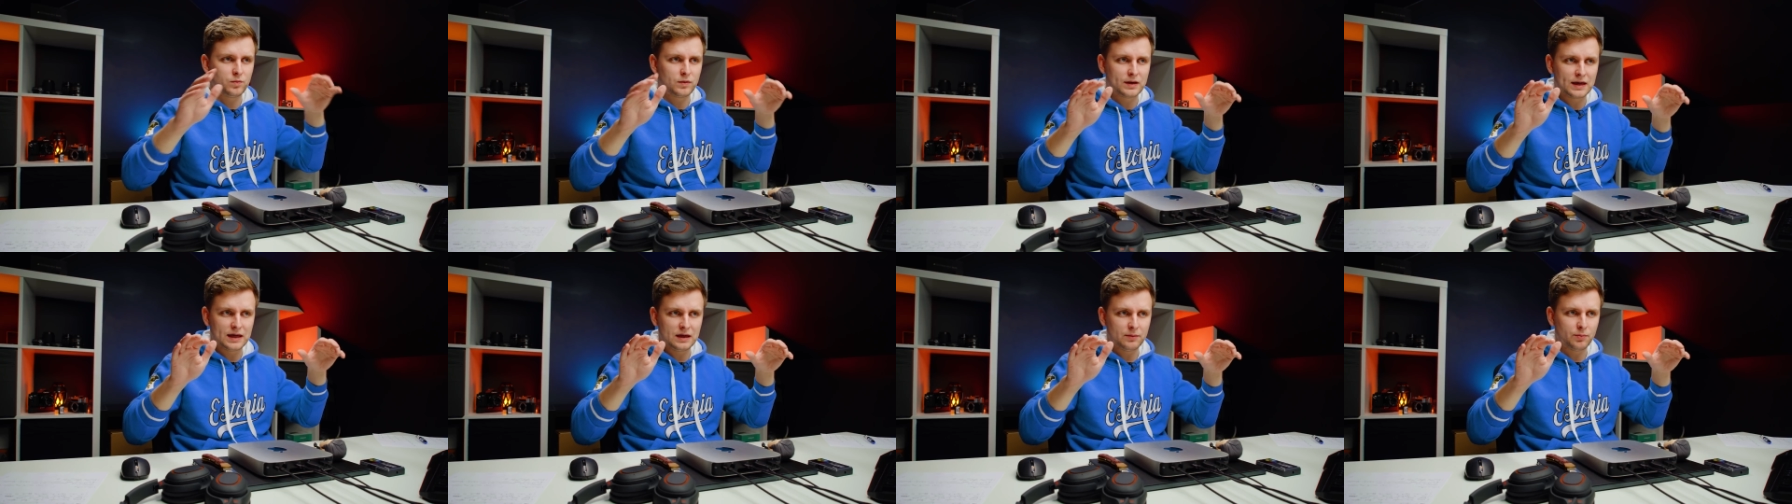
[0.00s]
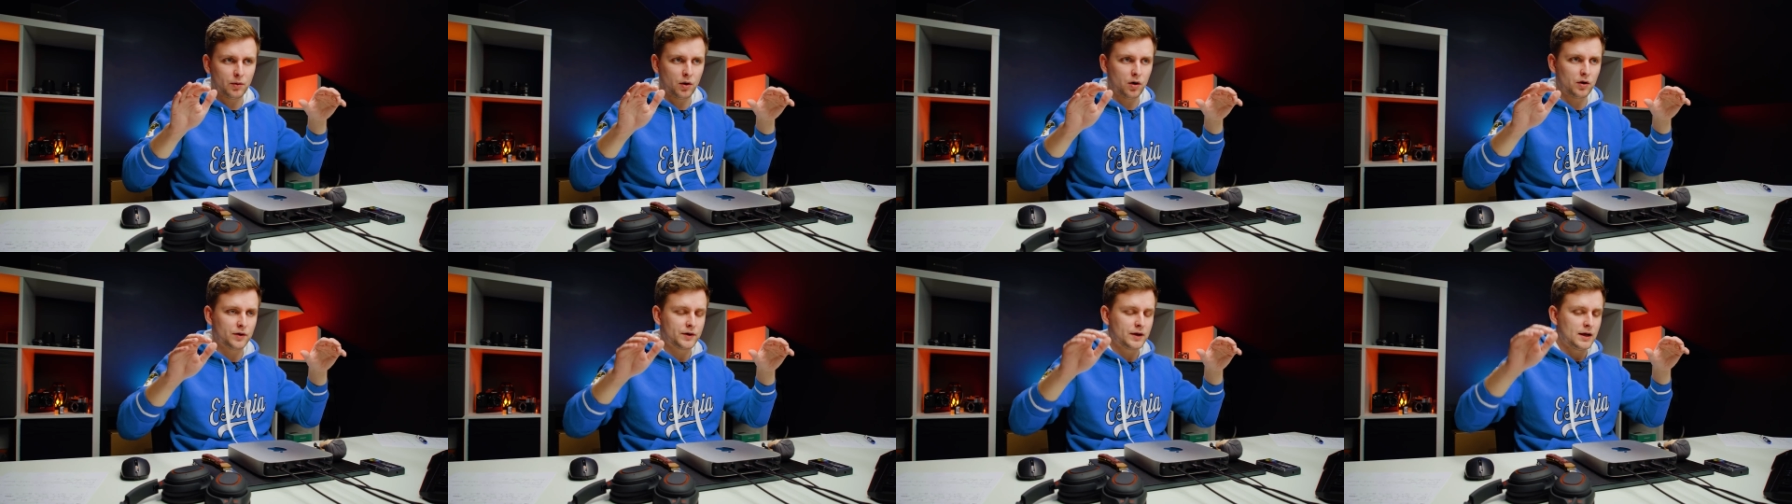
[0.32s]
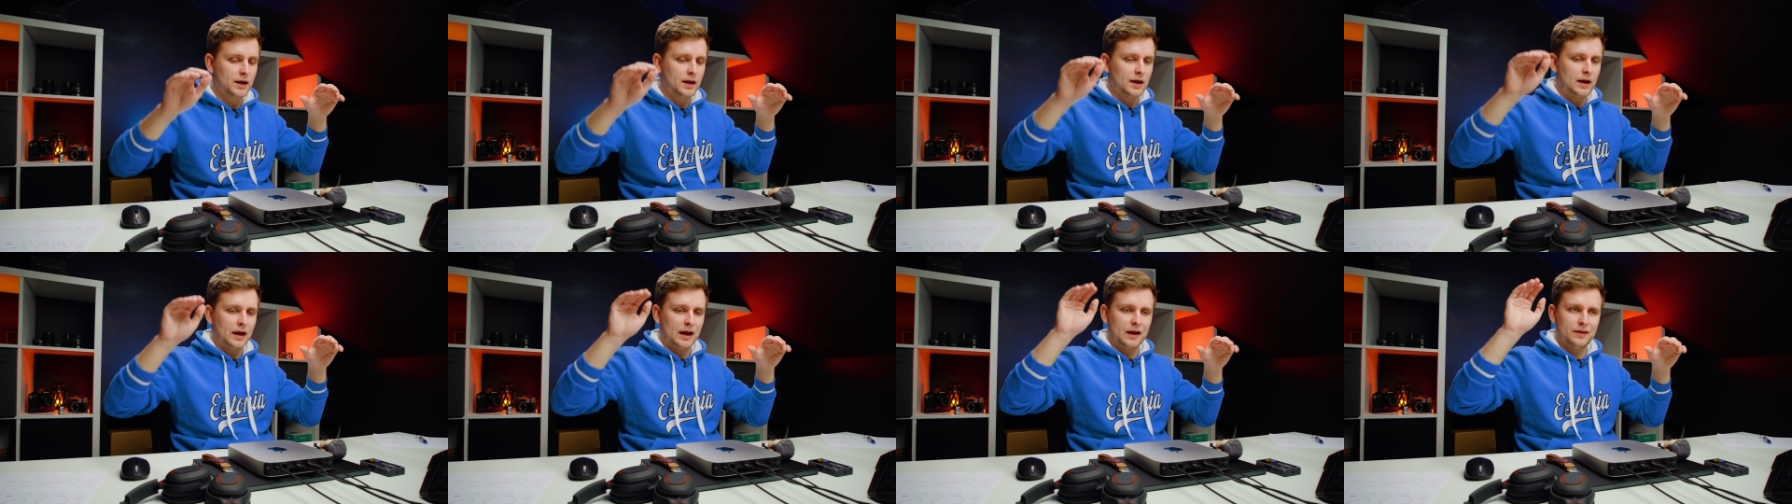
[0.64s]
keyboard
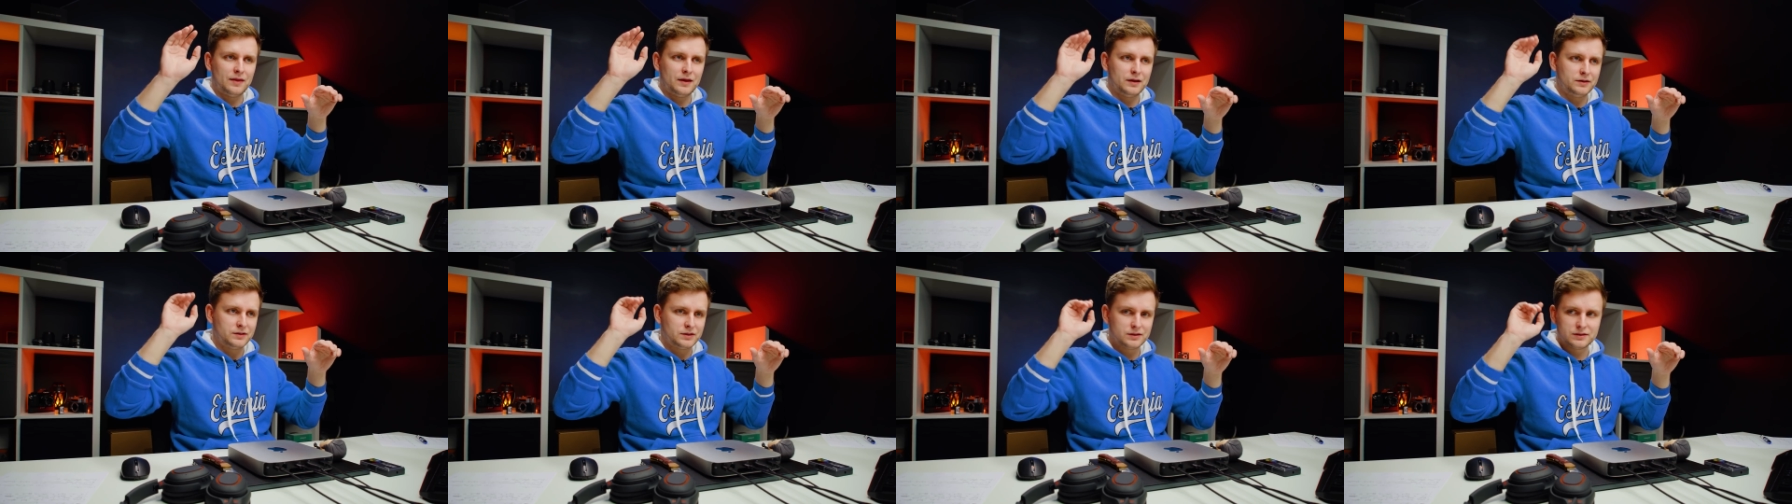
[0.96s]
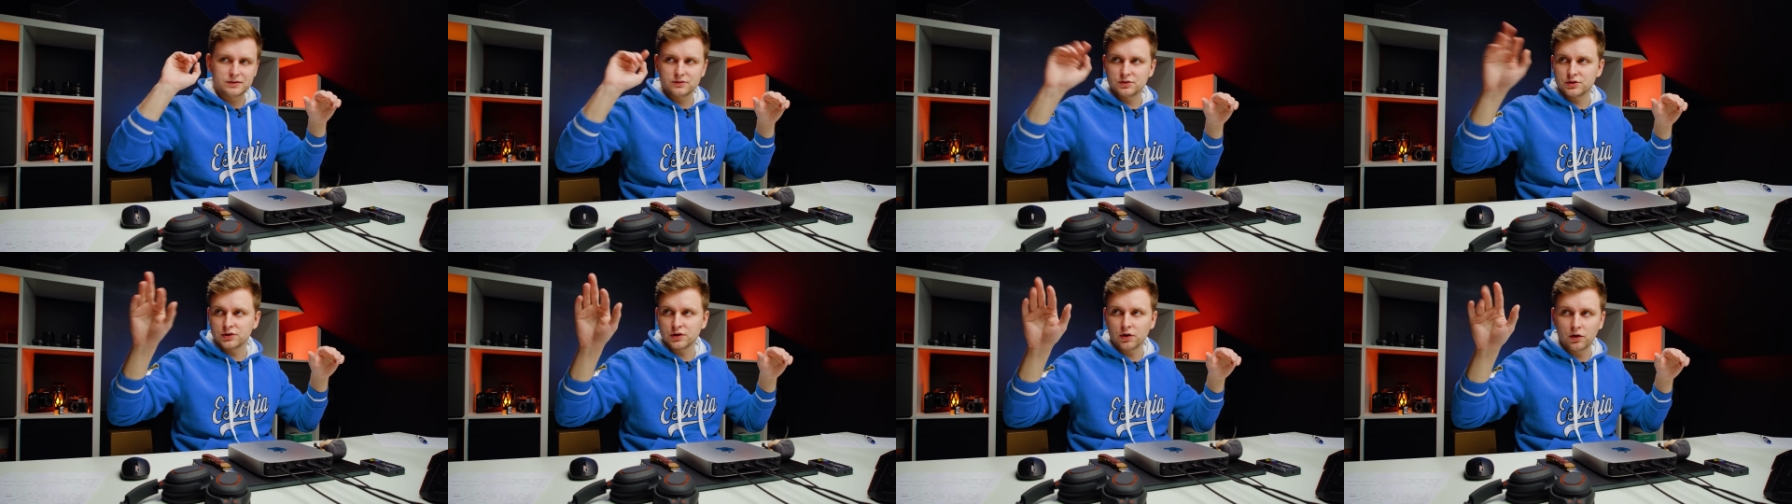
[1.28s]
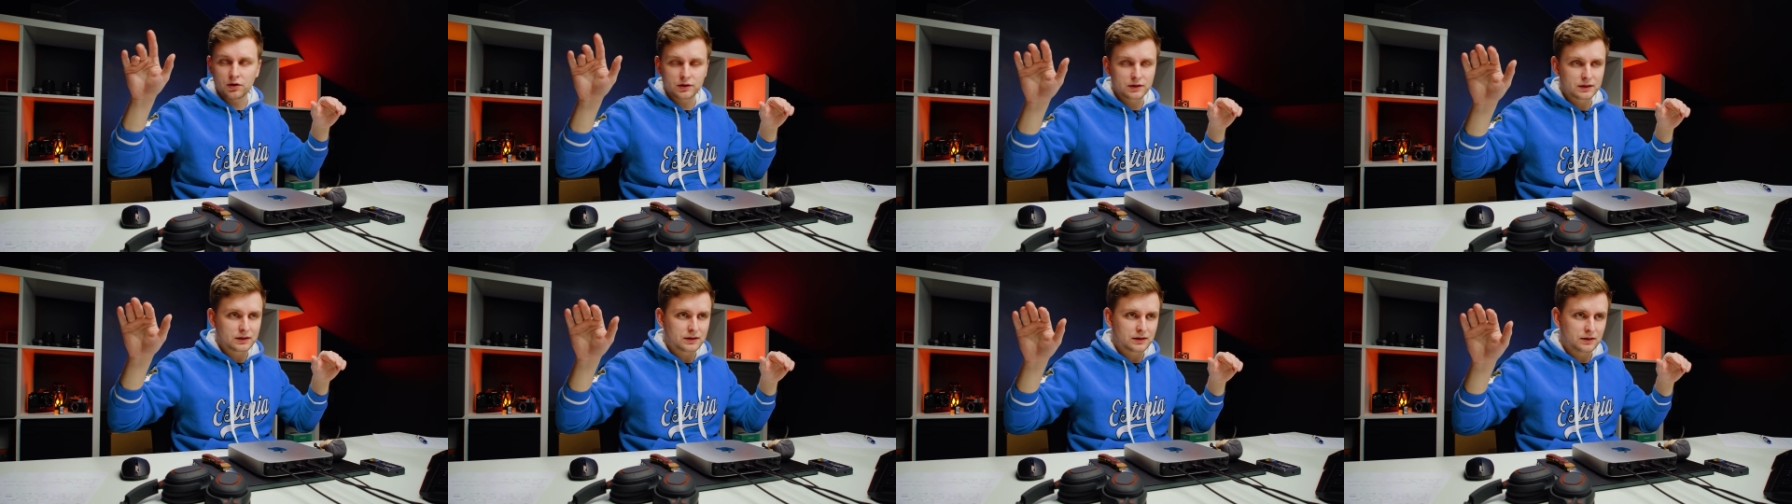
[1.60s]
and then just
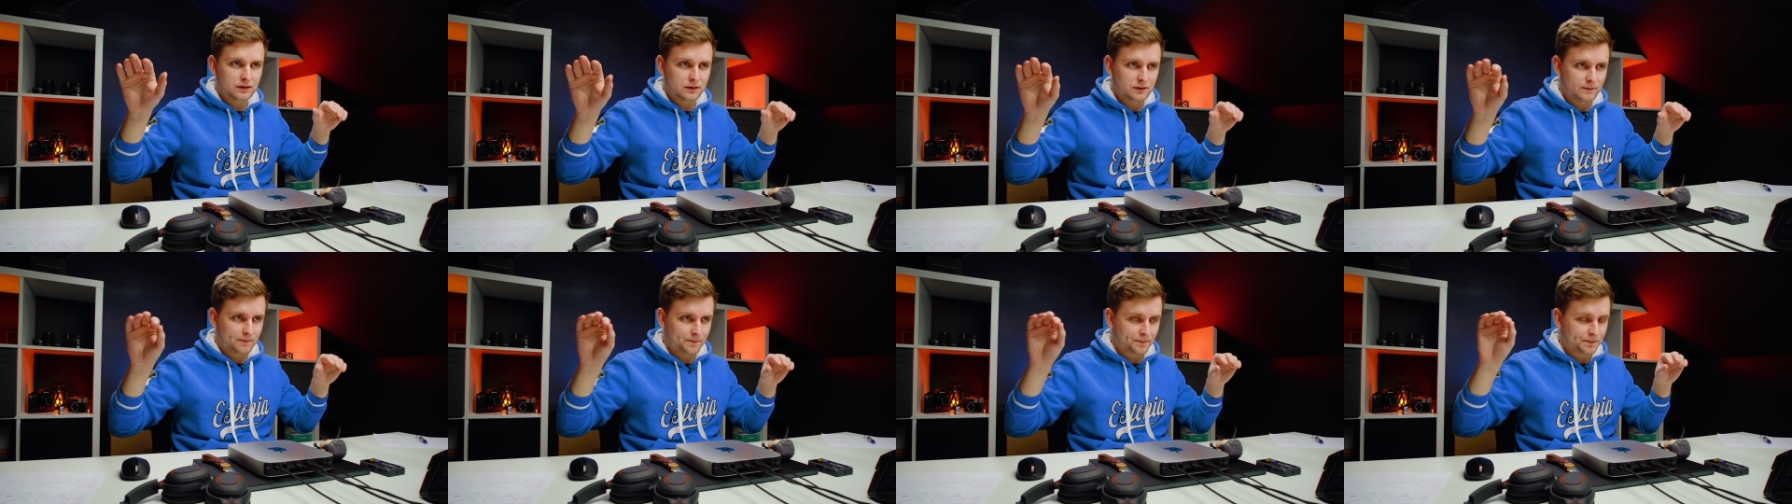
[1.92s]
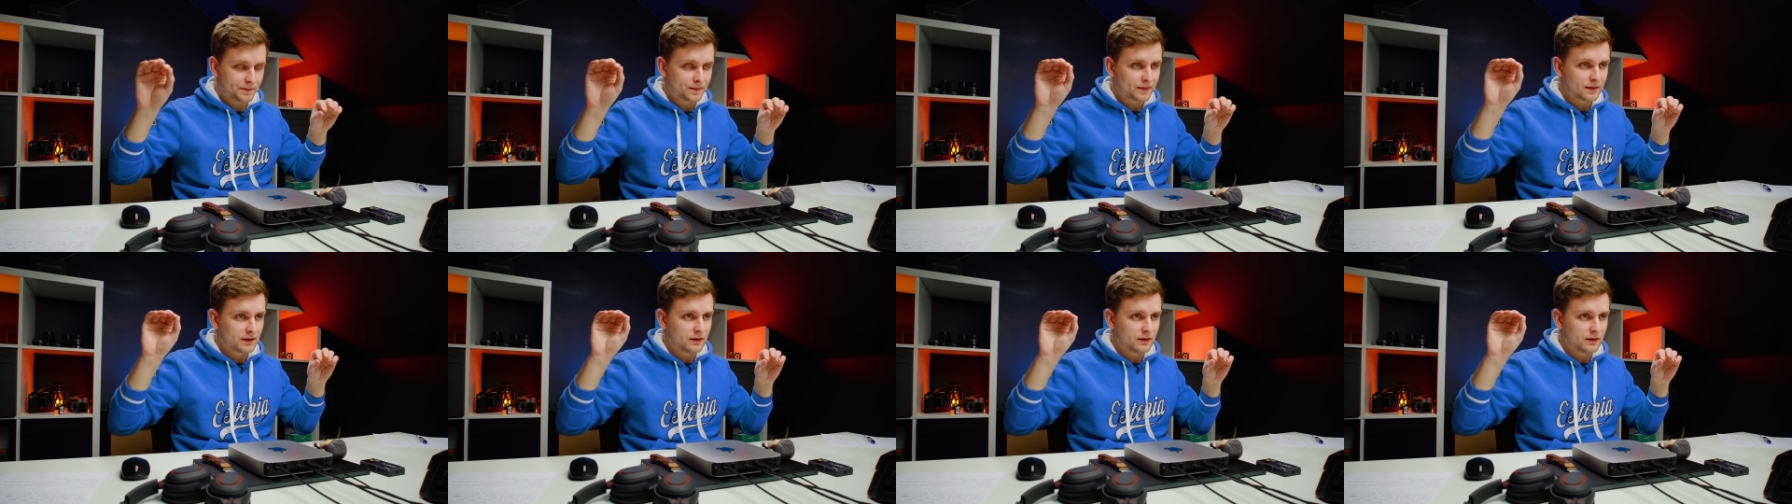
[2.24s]
sort the